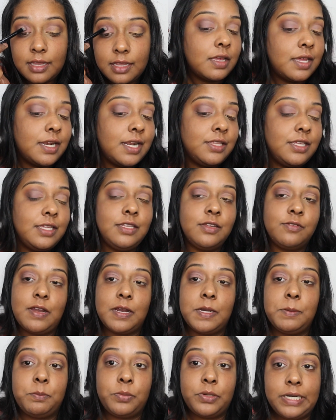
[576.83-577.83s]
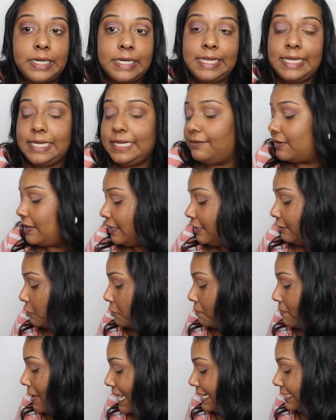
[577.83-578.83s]
And I think they're very pretty, very
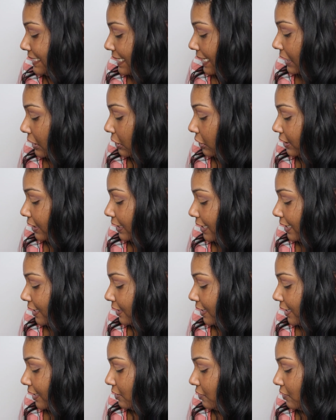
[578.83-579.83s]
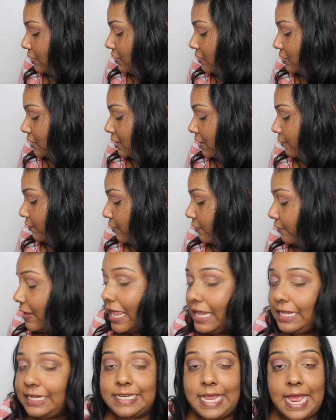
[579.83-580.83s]
romantic looking, like you can use it for
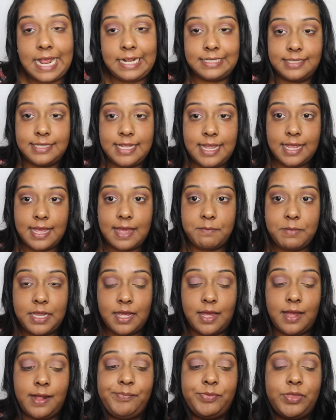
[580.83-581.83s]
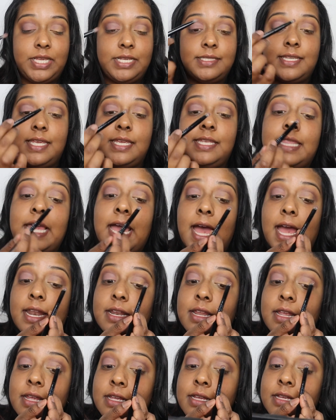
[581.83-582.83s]
Valentine's Day coming up, things like that.
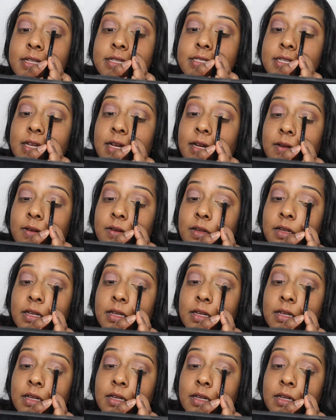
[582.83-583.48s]
So